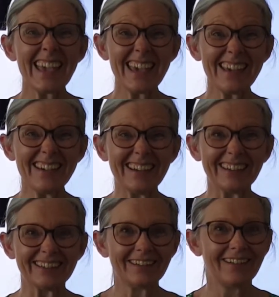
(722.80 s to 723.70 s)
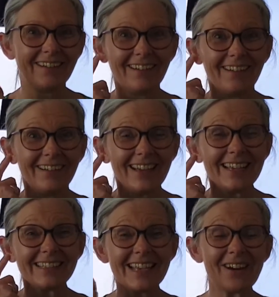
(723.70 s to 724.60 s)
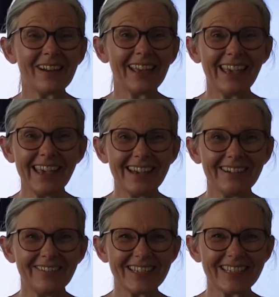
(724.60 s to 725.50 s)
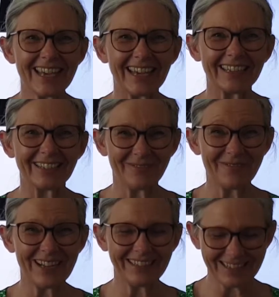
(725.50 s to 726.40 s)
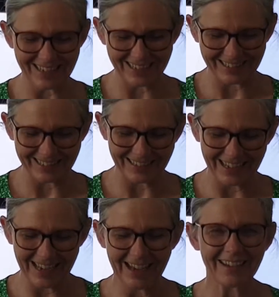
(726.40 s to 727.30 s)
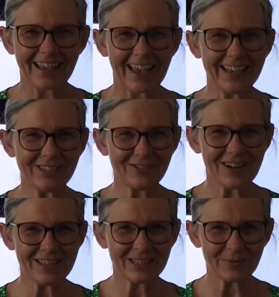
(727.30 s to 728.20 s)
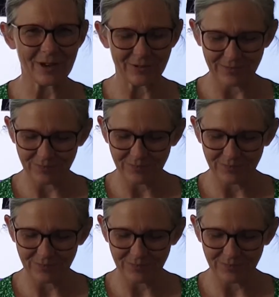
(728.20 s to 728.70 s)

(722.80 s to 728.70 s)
Ear. It's our ear, isn't it? Well done. Okay, try this one.